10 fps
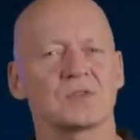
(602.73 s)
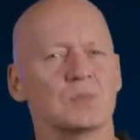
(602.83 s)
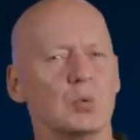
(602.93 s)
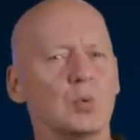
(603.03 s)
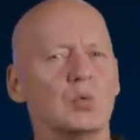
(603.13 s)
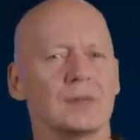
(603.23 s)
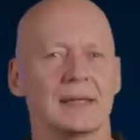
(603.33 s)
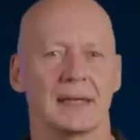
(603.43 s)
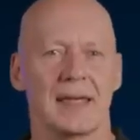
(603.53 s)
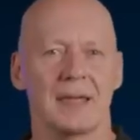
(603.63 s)

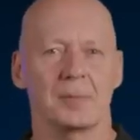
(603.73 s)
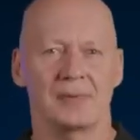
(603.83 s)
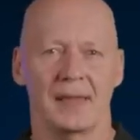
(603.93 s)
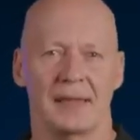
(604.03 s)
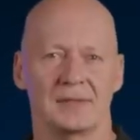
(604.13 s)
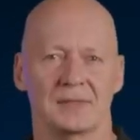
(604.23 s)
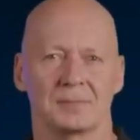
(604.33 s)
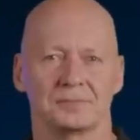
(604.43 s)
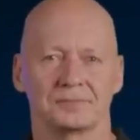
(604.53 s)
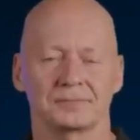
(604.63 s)
smoothly a game plays.
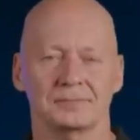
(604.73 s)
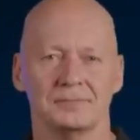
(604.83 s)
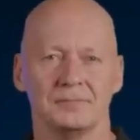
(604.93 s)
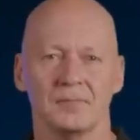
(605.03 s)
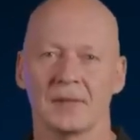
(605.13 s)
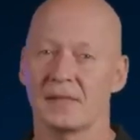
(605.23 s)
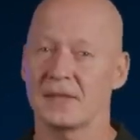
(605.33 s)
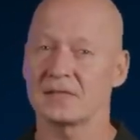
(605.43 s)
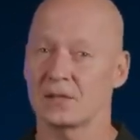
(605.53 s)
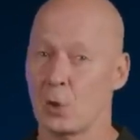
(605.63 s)

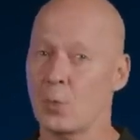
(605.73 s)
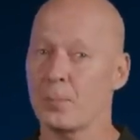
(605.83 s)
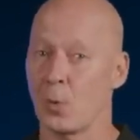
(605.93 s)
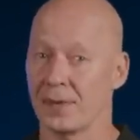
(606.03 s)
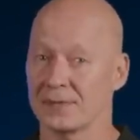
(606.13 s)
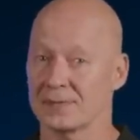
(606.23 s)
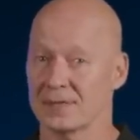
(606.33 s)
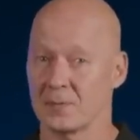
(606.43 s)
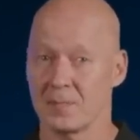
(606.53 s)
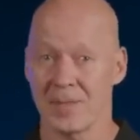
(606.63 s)
These low points
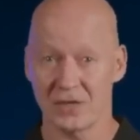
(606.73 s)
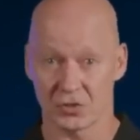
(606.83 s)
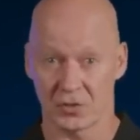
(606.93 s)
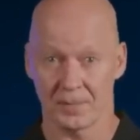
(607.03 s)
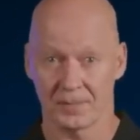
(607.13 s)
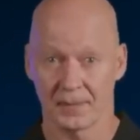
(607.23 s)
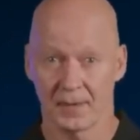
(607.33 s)
can be measured.